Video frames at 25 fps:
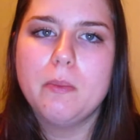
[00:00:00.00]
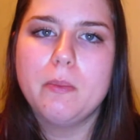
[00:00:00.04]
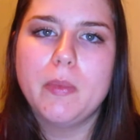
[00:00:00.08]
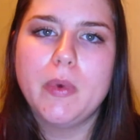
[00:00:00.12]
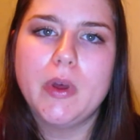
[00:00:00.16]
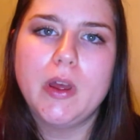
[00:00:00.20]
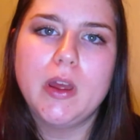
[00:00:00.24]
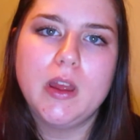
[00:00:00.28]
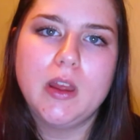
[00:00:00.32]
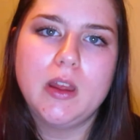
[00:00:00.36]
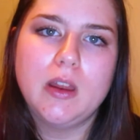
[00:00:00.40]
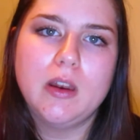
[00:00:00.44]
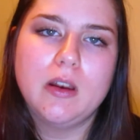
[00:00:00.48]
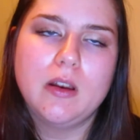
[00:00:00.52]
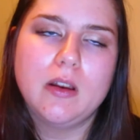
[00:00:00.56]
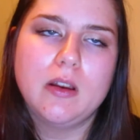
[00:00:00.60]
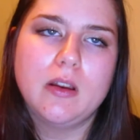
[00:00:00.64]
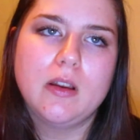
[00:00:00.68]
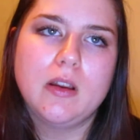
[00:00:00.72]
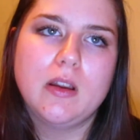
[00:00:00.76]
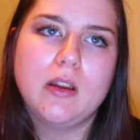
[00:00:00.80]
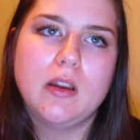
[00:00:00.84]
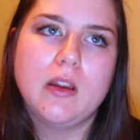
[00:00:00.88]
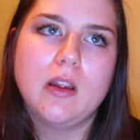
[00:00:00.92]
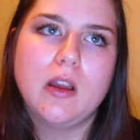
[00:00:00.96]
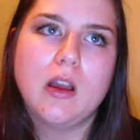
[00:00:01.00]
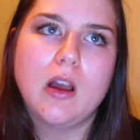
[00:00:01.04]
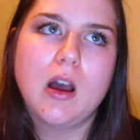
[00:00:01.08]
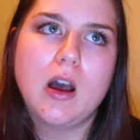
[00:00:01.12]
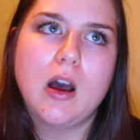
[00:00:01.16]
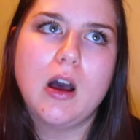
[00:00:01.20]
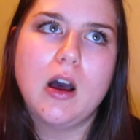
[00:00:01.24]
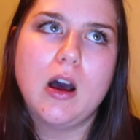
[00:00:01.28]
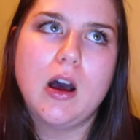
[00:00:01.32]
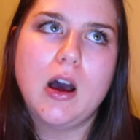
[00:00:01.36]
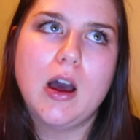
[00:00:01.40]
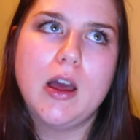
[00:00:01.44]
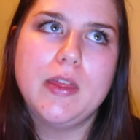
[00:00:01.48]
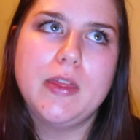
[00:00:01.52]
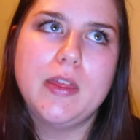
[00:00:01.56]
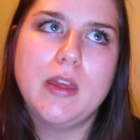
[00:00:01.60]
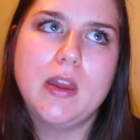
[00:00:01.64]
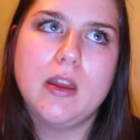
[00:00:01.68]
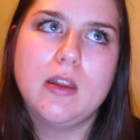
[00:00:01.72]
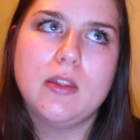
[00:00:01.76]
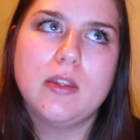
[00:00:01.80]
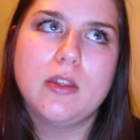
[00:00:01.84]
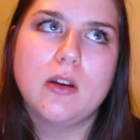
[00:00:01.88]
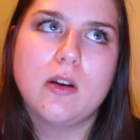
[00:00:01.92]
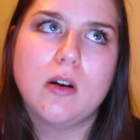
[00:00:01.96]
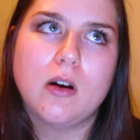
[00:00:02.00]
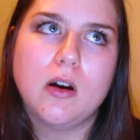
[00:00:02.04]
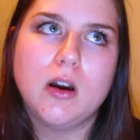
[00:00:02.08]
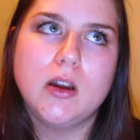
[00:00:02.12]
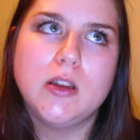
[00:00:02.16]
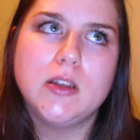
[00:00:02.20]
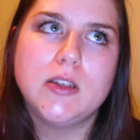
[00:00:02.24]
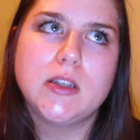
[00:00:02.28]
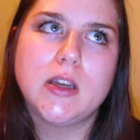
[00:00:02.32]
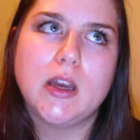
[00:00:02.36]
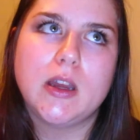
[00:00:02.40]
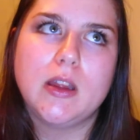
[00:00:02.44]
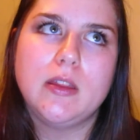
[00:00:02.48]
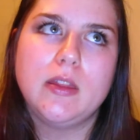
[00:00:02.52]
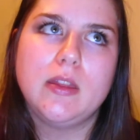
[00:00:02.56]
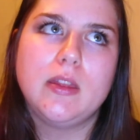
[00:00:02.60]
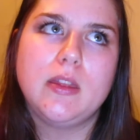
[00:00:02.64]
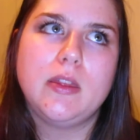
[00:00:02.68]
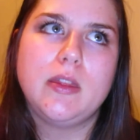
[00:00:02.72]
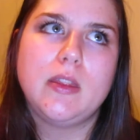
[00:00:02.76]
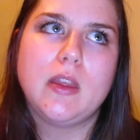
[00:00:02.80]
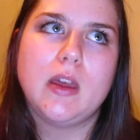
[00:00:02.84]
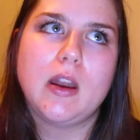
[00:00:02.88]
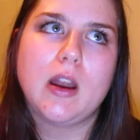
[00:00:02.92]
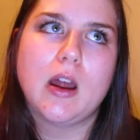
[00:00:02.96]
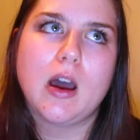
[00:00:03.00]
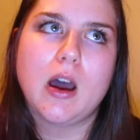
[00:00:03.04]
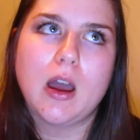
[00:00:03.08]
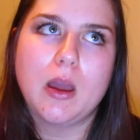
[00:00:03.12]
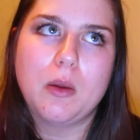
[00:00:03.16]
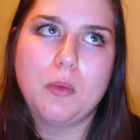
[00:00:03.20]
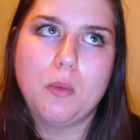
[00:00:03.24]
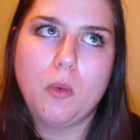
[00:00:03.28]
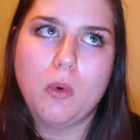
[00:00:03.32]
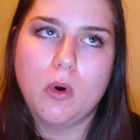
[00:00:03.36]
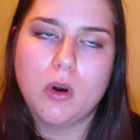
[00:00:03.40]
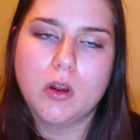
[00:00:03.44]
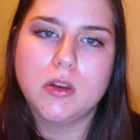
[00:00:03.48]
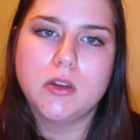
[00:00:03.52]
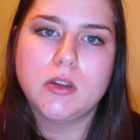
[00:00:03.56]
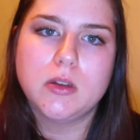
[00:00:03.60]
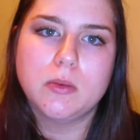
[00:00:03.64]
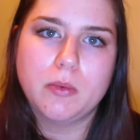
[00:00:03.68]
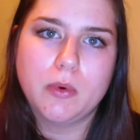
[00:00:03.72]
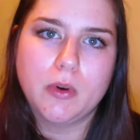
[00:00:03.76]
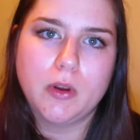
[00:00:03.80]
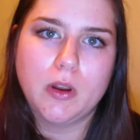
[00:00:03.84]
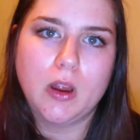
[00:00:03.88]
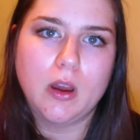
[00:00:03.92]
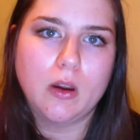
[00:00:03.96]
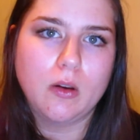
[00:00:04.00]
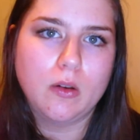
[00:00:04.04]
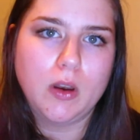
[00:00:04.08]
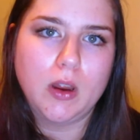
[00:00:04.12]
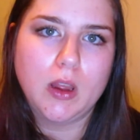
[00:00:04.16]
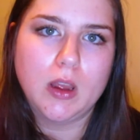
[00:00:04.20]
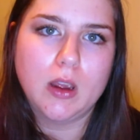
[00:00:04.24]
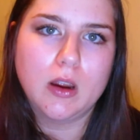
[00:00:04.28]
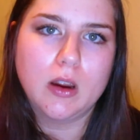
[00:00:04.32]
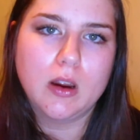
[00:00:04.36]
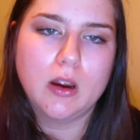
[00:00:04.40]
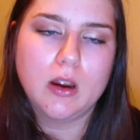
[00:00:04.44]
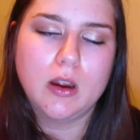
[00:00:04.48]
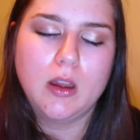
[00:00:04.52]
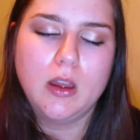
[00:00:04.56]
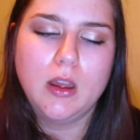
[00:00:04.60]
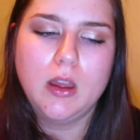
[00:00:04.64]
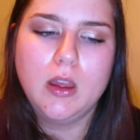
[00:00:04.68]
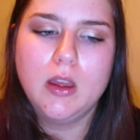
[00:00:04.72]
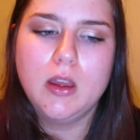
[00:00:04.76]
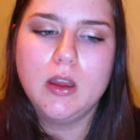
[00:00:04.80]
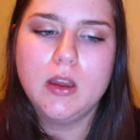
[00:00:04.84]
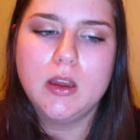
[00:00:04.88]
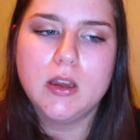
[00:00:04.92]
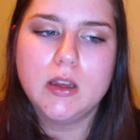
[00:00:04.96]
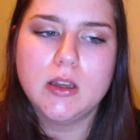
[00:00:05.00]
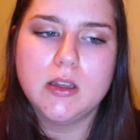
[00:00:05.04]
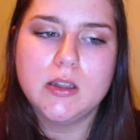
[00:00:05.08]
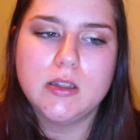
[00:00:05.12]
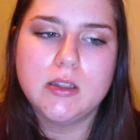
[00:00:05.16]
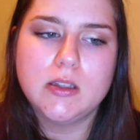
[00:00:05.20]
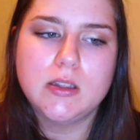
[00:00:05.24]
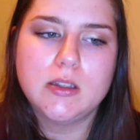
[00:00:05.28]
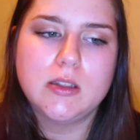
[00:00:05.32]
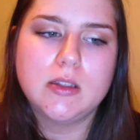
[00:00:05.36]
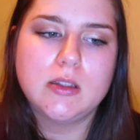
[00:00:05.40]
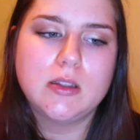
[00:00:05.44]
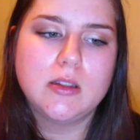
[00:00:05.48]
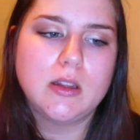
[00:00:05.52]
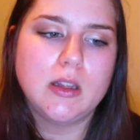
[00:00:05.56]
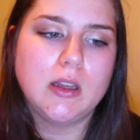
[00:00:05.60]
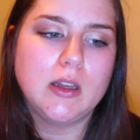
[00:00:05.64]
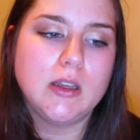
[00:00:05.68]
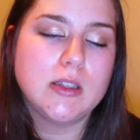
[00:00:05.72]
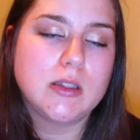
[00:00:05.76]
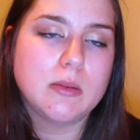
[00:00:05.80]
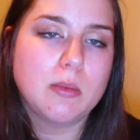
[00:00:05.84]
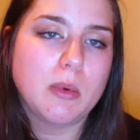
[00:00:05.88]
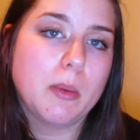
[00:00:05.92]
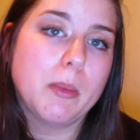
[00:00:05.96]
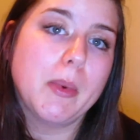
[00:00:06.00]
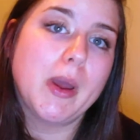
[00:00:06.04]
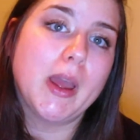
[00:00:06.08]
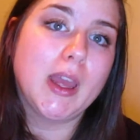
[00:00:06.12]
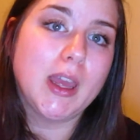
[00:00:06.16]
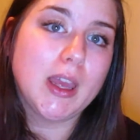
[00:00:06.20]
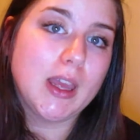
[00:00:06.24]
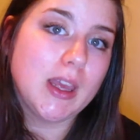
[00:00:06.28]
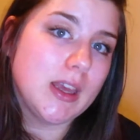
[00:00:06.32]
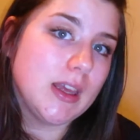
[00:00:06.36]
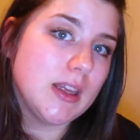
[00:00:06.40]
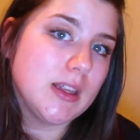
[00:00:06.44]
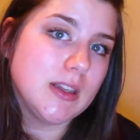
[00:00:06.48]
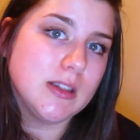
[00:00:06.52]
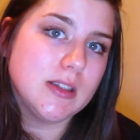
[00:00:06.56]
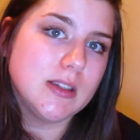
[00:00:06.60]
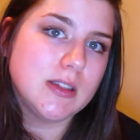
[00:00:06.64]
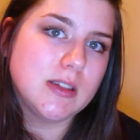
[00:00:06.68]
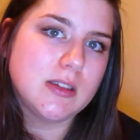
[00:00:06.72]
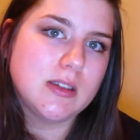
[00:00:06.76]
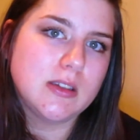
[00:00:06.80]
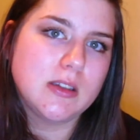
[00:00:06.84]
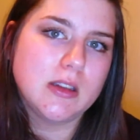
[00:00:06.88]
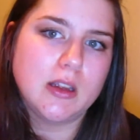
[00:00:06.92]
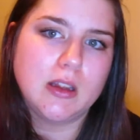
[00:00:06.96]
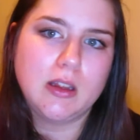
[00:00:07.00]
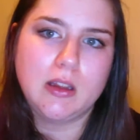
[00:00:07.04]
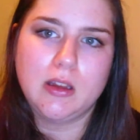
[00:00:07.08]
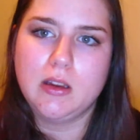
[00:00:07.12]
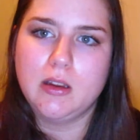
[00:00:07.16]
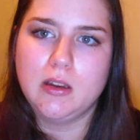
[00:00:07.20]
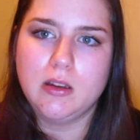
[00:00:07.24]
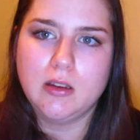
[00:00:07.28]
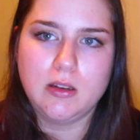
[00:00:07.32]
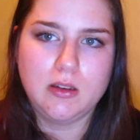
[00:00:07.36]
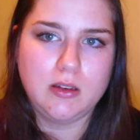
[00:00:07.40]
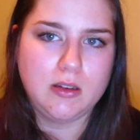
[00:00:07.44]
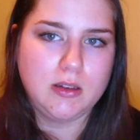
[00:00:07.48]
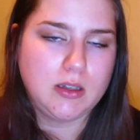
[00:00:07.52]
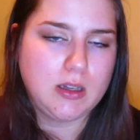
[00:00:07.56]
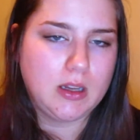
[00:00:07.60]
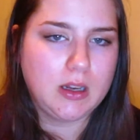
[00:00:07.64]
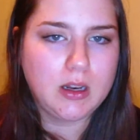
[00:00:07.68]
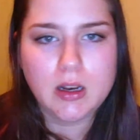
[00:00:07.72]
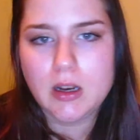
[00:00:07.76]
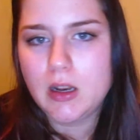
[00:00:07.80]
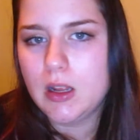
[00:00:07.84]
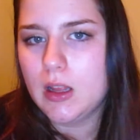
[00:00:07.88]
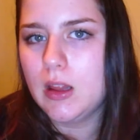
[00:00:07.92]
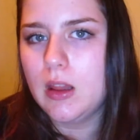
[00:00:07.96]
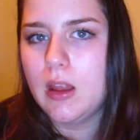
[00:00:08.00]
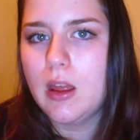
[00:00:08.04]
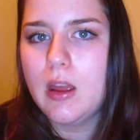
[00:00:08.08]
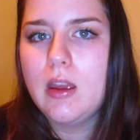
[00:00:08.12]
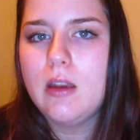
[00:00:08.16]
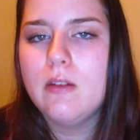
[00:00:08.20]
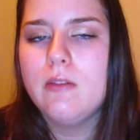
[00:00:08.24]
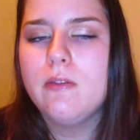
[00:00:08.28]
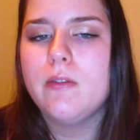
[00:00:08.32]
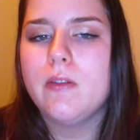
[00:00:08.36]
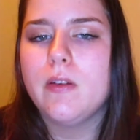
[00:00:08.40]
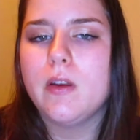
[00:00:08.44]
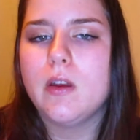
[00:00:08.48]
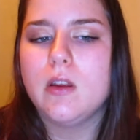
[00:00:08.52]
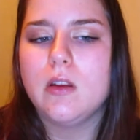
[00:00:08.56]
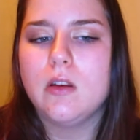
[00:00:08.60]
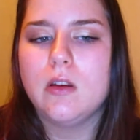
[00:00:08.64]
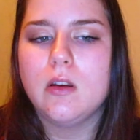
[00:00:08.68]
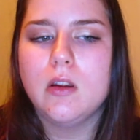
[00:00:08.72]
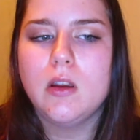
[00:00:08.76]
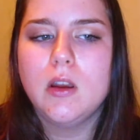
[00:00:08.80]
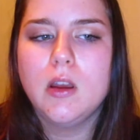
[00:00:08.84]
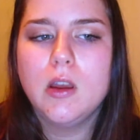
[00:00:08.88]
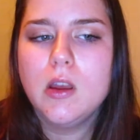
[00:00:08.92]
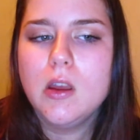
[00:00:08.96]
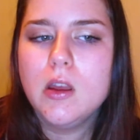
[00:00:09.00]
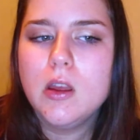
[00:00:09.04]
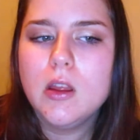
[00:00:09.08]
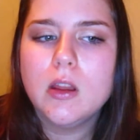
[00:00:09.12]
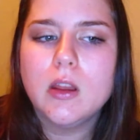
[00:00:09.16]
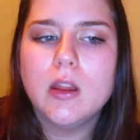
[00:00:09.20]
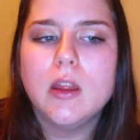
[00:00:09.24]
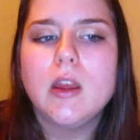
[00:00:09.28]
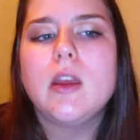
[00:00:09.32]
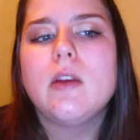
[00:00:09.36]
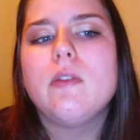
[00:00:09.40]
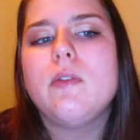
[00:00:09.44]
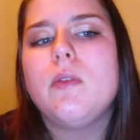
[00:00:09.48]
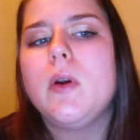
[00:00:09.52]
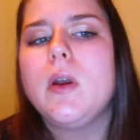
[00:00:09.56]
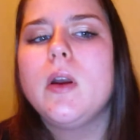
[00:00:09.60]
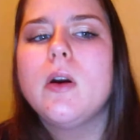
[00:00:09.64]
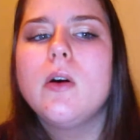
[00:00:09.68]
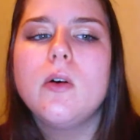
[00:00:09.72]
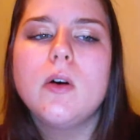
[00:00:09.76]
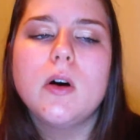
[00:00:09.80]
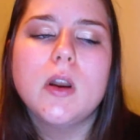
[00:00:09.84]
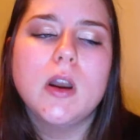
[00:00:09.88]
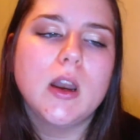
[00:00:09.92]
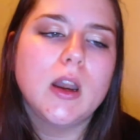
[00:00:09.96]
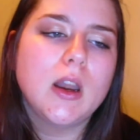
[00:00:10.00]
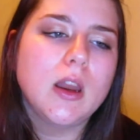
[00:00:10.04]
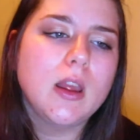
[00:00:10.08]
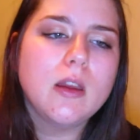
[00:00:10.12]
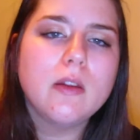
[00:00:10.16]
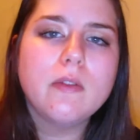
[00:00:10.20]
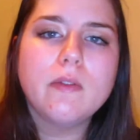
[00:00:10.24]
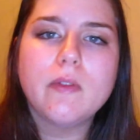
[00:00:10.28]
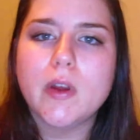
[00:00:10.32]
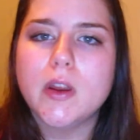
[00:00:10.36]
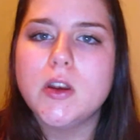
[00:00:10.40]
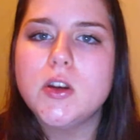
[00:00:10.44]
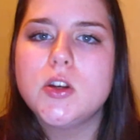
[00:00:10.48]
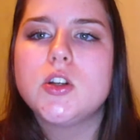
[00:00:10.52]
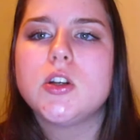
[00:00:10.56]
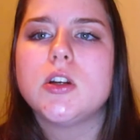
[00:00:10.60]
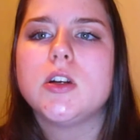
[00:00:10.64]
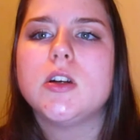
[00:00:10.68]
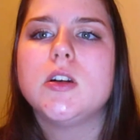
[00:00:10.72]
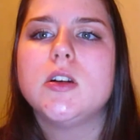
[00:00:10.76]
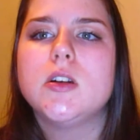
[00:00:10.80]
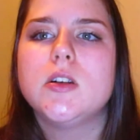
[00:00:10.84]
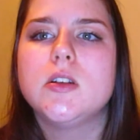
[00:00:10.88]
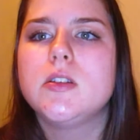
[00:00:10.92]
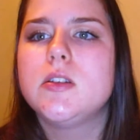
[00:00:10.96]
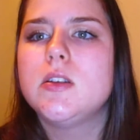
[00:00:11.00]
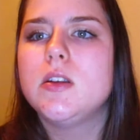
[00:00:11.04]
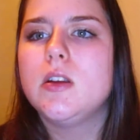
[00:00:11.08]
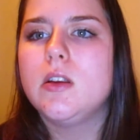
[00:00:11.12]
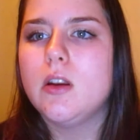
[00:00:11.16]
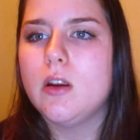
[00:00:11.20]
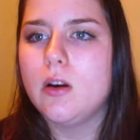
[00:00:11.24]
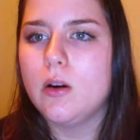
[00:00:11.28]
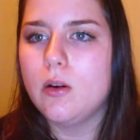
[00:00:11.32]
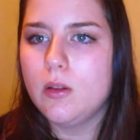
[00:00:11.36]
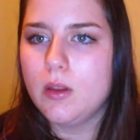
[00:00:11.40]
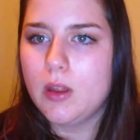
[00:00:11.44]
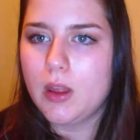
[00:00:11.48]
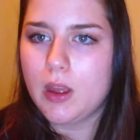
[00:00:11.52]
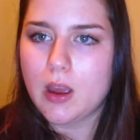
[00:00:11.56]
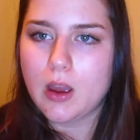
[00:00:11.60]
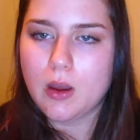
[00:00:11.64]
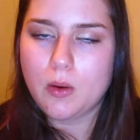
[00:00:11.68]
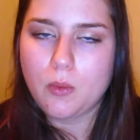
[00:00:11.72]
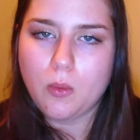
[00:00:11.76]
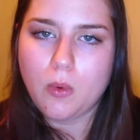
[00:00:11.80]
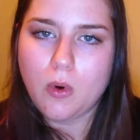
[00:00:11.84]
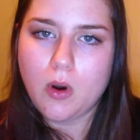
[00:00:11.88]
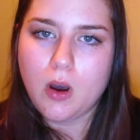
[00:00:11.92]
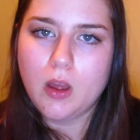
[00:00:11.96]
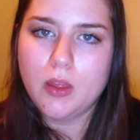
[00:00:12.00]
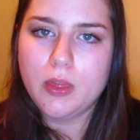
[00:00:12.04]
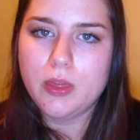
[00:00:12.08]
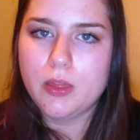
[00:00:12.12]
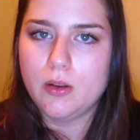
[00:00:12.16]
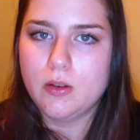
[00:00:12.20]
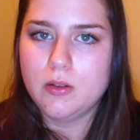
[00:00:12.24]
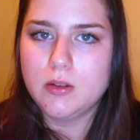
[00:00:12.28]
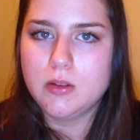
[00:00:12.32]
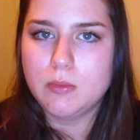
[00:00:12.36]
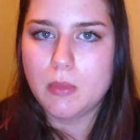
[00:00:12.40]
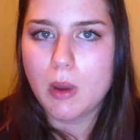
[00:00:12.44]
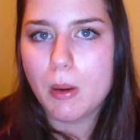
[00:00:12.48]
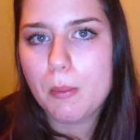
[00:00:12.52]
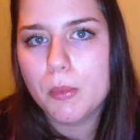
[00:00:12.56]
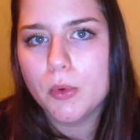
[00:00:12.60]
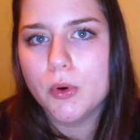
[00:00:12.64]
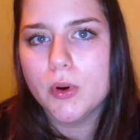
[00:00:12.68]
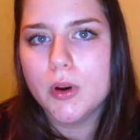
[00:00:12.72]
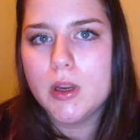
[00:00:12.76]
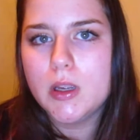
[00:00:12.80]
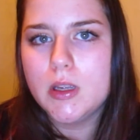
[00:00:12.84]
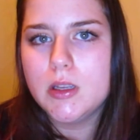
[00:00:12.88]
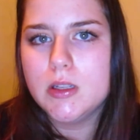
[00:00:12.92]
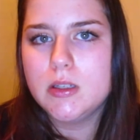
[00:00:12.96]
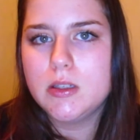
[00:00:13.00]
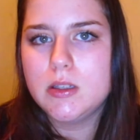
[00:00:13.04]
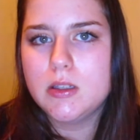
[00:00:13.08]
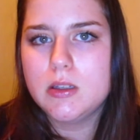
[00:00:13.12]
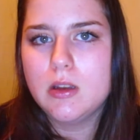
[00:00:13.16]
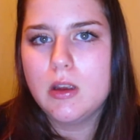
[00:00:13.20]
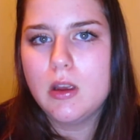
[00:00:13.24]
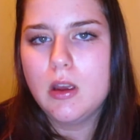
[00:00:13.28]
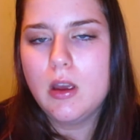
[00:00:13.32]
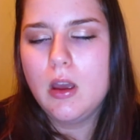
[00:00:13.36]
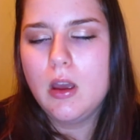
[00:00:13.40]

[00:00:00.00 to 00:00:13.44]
but I think the content that I want to put out here is things about my kids and day-to-day life, and like if we go on any adventures, you know, like I want those memories.